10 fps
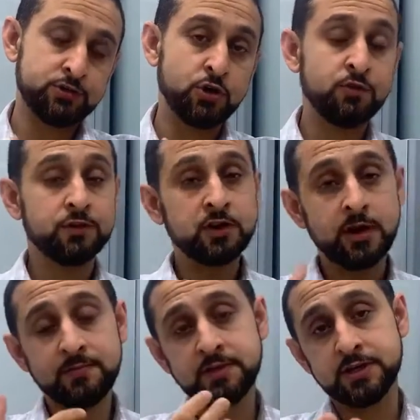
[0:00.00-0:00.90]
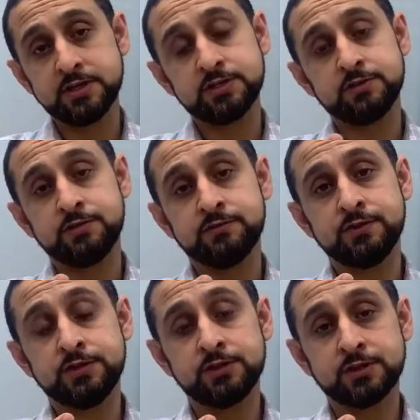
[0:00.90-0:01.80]
overcome these, you
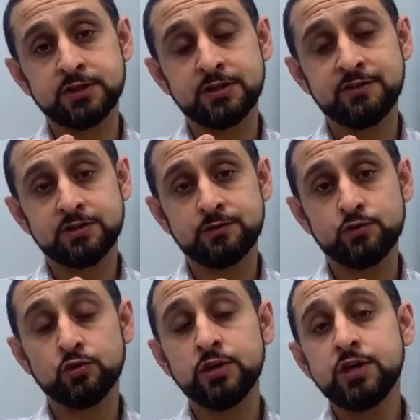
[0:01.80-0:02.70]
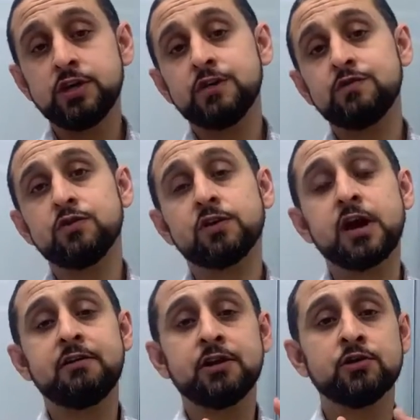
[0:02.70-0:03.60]
need to consider, first of all, if you're
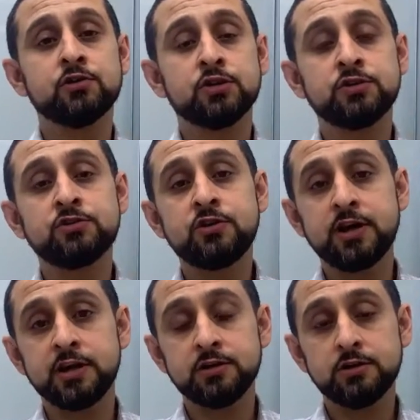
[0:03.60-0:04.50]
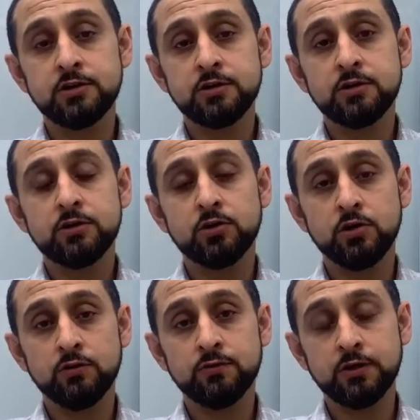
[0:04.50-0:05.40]
carrying on a trade
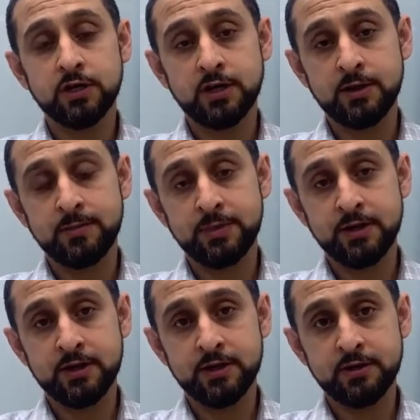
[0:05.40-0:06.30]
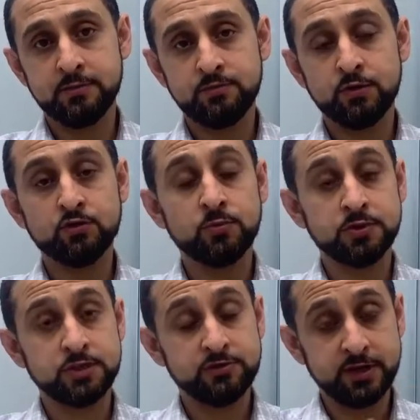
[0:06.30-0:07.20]
of a
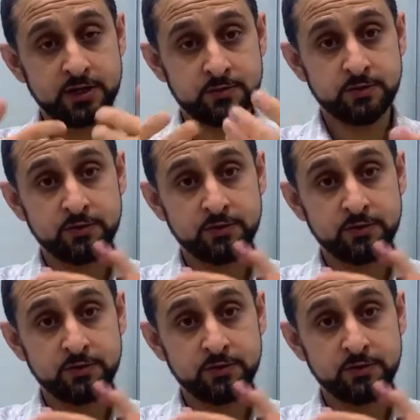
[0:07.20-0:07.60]
property trade